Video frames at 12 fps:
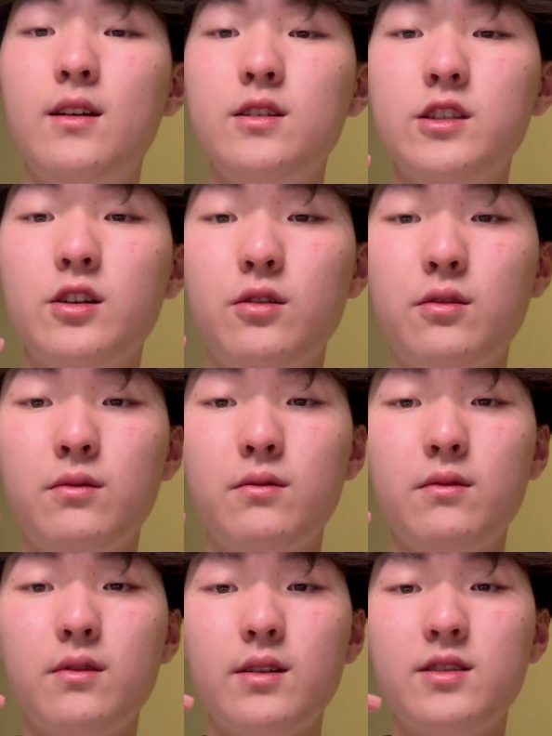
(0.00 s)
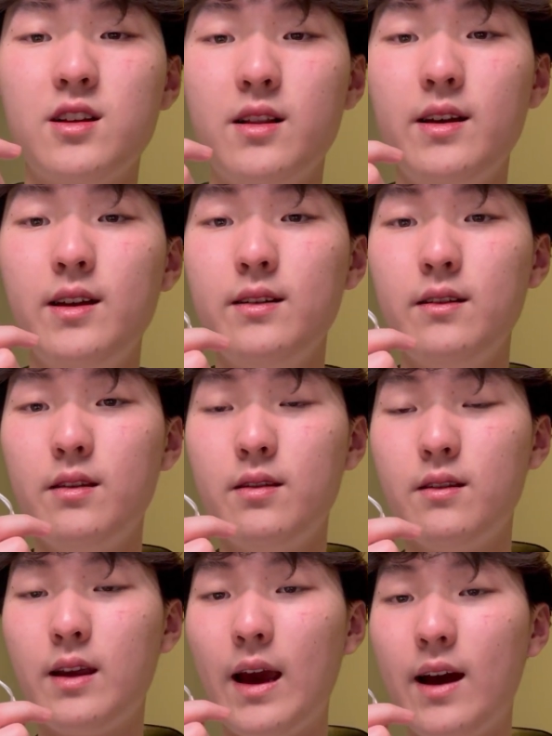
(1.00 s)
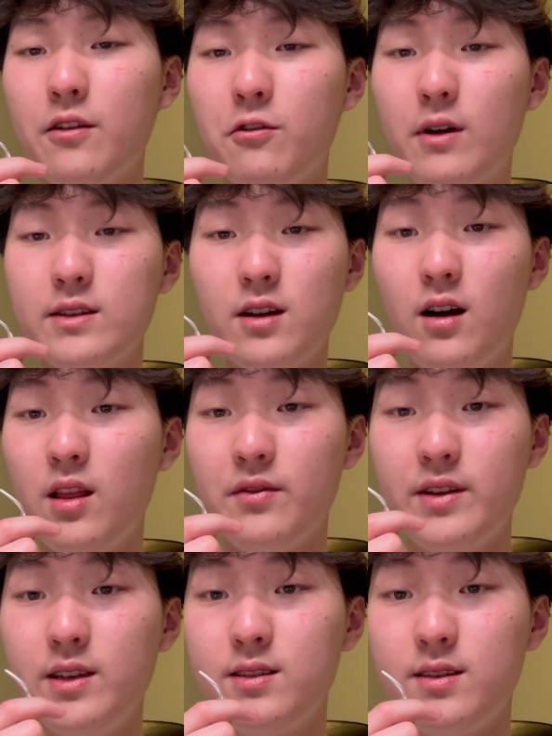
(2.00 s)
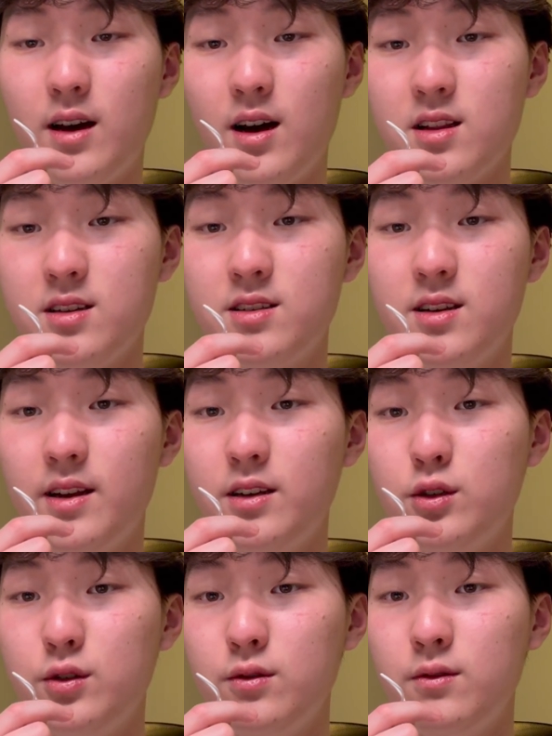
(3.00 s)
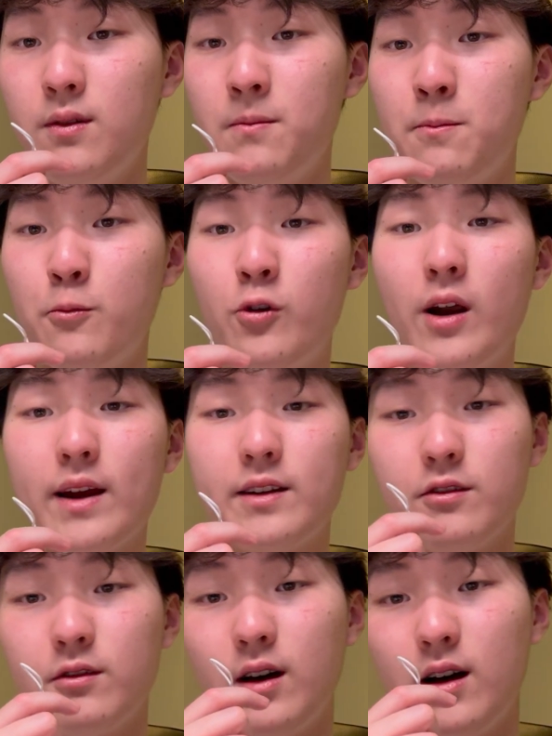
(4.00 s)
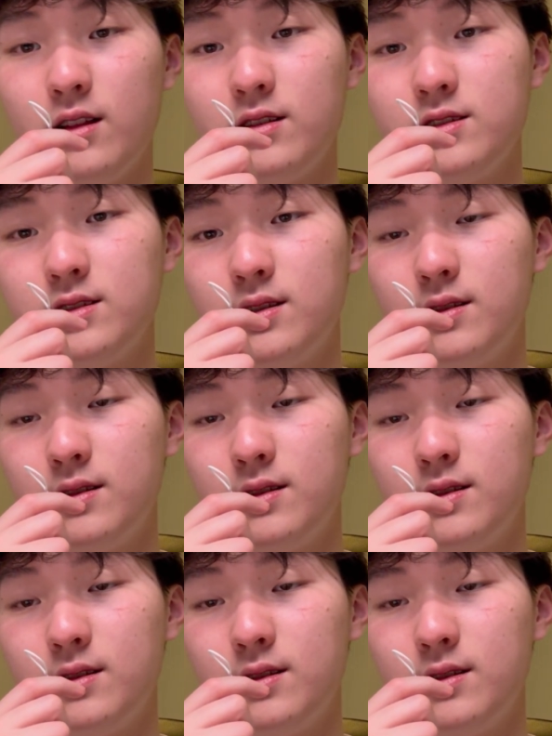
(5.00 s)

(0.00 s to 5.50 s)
So Schelling categorized all of these knowledge into practical knowledge.